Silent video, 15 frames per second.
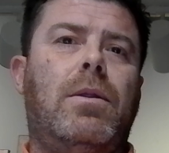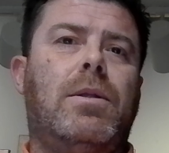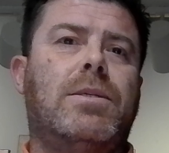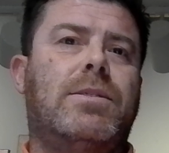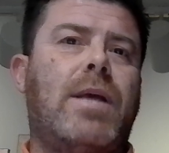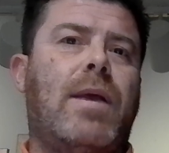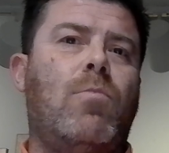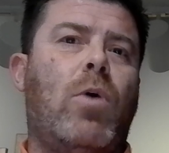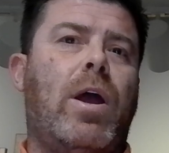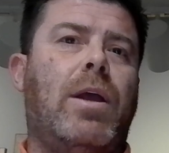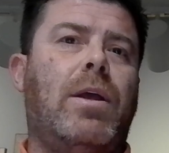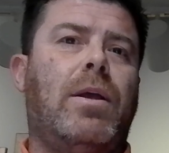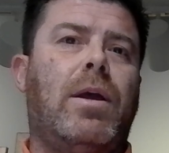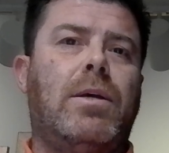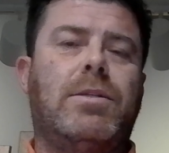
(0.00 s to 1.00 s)
the same
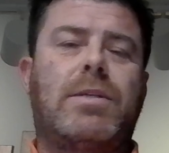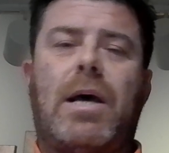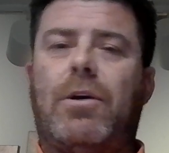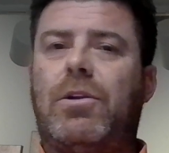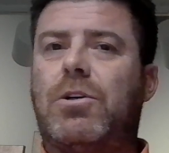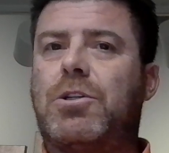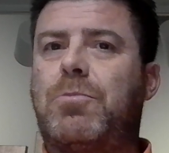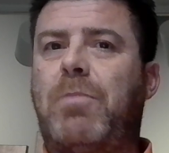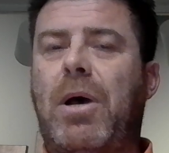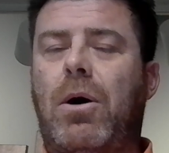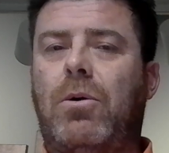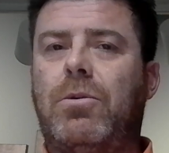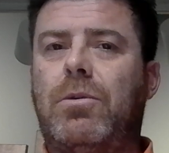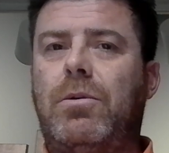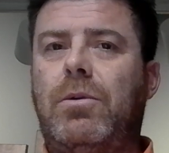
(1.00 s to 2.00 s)
way as how they're spelled.